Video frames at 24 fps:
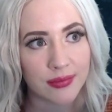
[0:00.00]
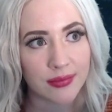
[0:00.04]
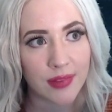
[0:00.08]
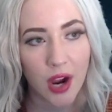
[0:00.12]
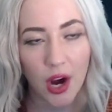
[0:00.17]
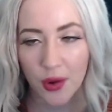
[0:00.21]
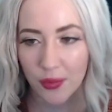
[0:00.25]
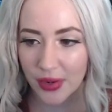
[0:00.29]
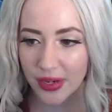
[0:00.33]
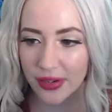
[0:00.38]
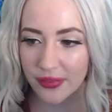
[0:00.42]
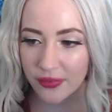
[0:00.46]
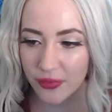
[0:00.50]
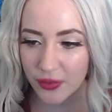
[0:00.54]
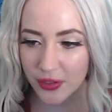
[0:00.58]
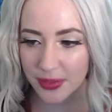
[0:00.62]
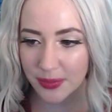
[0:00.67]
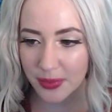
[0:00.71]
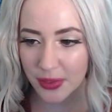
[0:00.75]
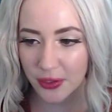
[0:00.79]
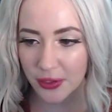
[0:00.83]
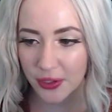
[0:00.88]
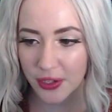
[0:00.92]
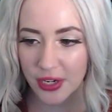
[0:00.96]
our
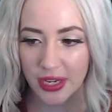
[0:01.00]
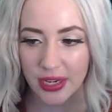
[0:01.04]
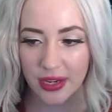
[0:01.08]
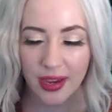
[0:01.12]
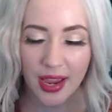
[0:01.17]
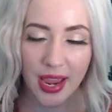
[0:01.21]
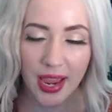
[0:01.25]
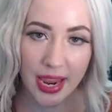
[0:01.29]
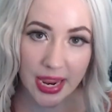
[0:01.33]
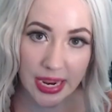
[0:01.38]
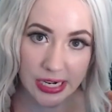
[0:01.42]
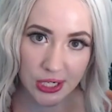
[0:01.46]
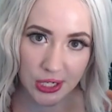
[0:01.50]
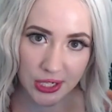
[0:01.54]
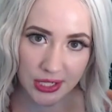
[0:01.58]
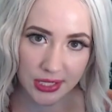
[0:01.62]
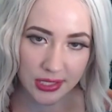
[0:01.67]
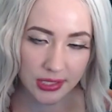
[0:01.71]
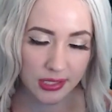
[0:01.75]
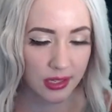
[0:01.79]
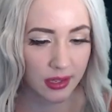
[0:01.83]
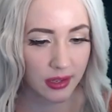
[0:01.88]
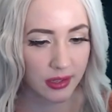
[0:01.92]
reinforcement learning agent,